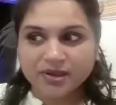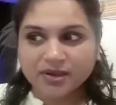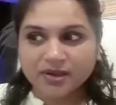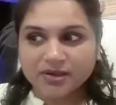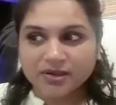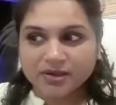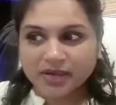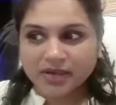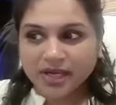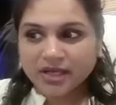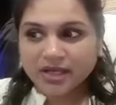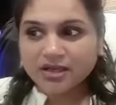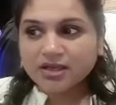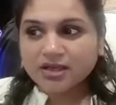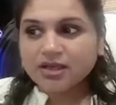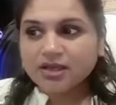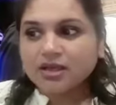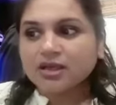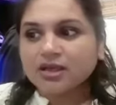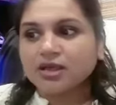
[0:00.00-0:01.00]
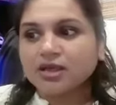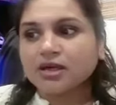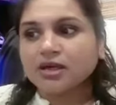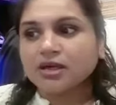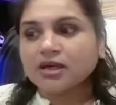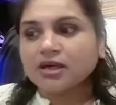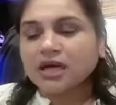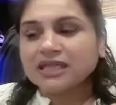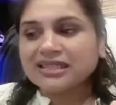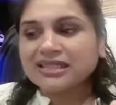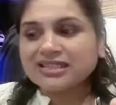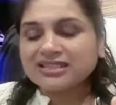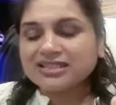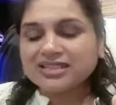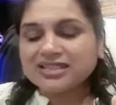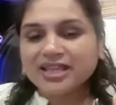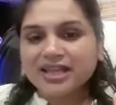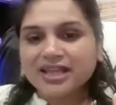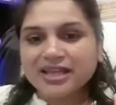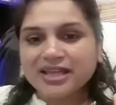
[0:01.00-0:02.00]
right? Other
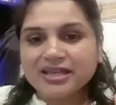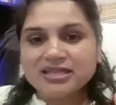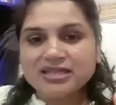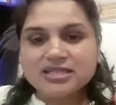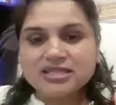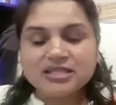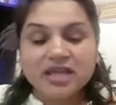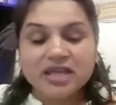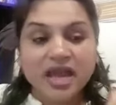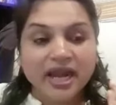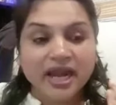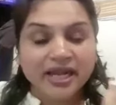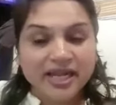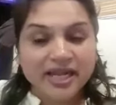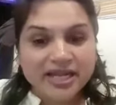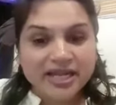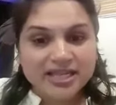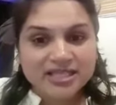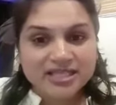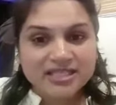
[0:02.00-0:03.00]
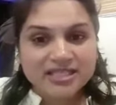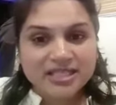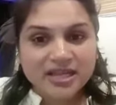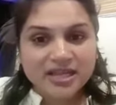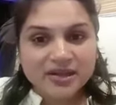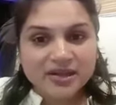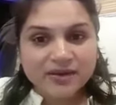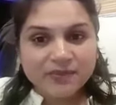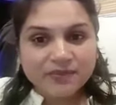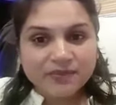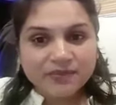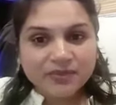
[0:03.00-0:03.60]
thing is headache is there.